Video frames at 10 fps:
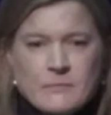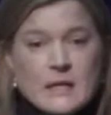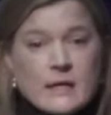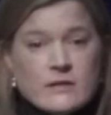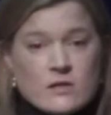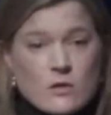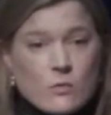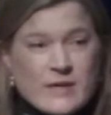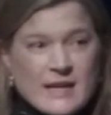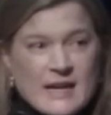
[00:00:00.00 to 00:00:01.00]
And so
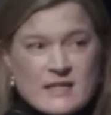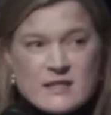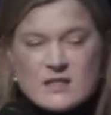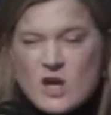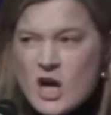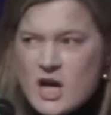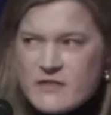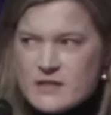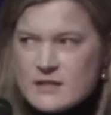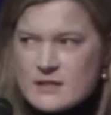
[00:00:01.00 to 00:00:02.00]
we kind of saw
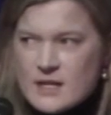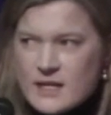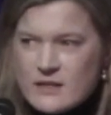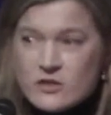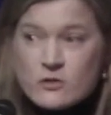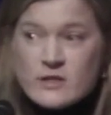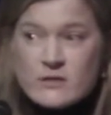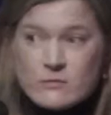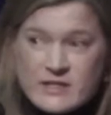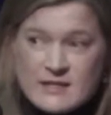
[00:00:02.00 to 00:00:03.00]
this site during the
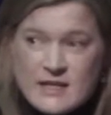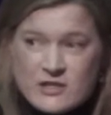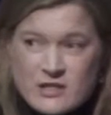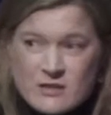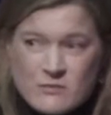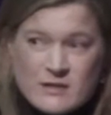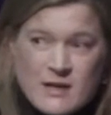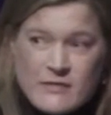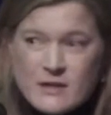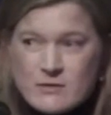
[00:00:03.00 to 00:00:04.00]
recession when
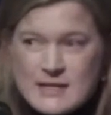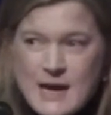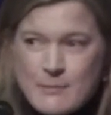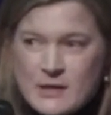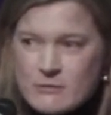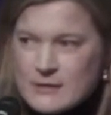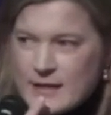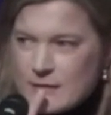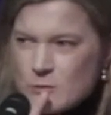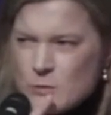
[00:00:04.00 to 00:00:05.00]
nothing was happening. We're like,
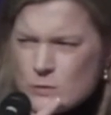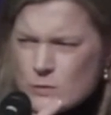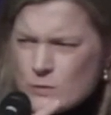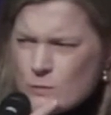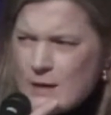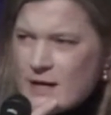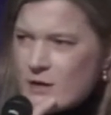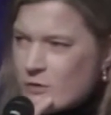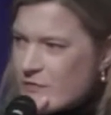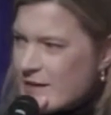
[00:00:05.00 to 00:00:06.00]
ooh, wow,
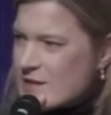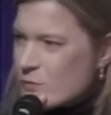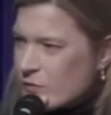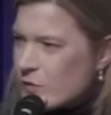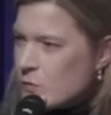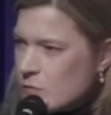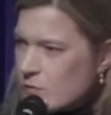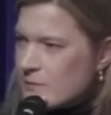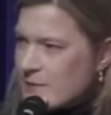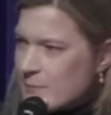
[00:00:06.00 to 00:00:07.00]
that's really cool.
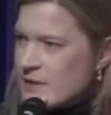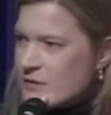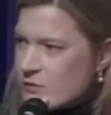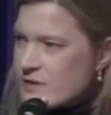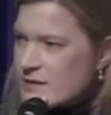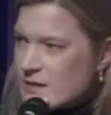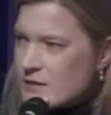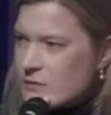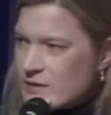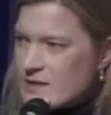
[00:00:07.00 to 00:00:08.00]
It might be interesting
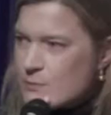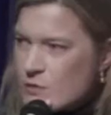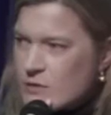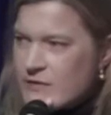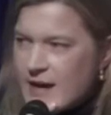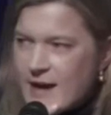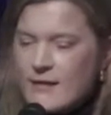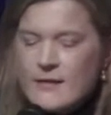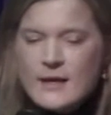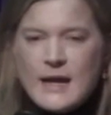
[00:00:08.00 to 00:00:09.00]
to explore that
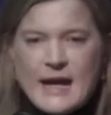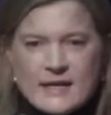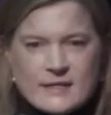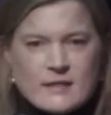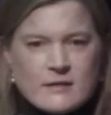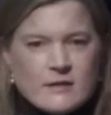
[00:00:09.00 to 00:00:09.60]
as the